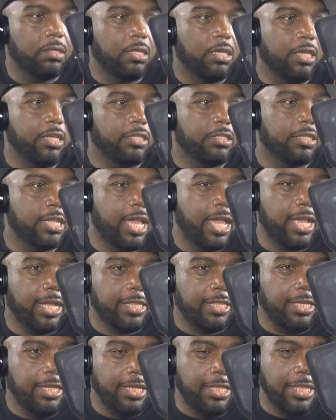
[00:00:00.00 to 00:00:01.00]

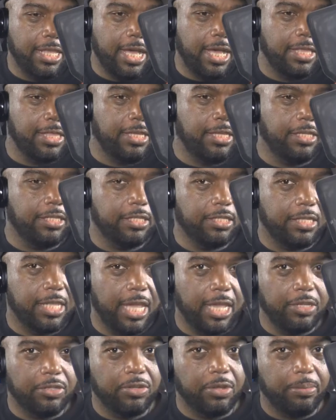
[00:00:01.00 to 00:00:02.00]
Exactly. And now these
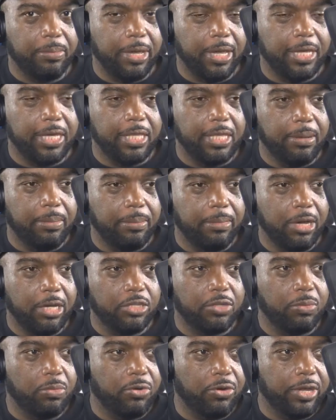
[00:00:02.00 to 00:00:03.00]
states are making it
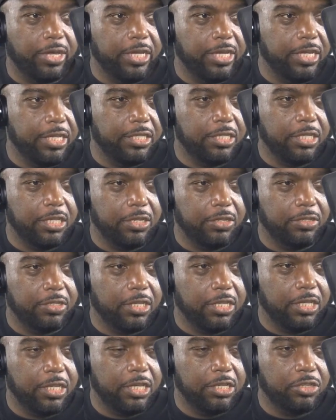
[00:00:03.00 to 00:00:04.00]
much more easier
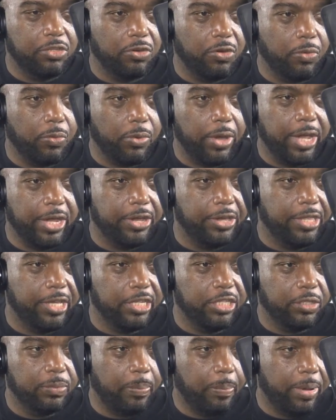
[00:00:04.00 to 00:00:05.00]
to get your record
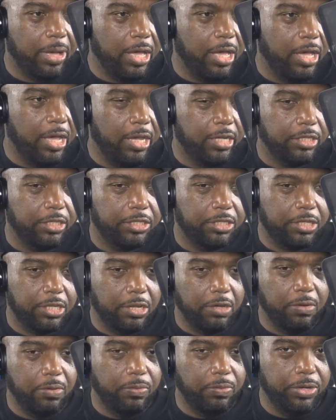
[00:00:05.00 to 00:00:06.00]
expunged
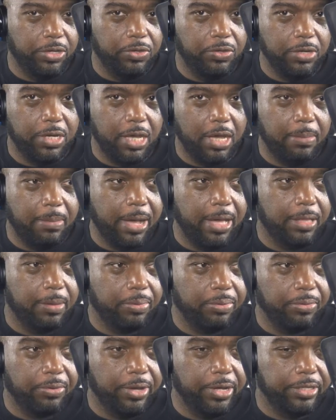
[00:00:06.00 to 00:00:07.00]
when you come out of
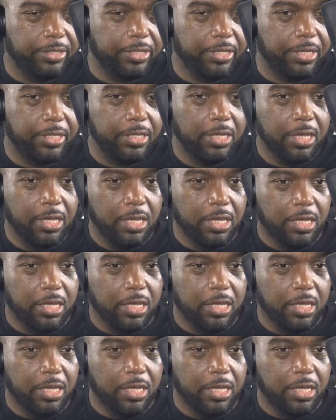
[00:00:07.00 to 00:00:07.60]
prison,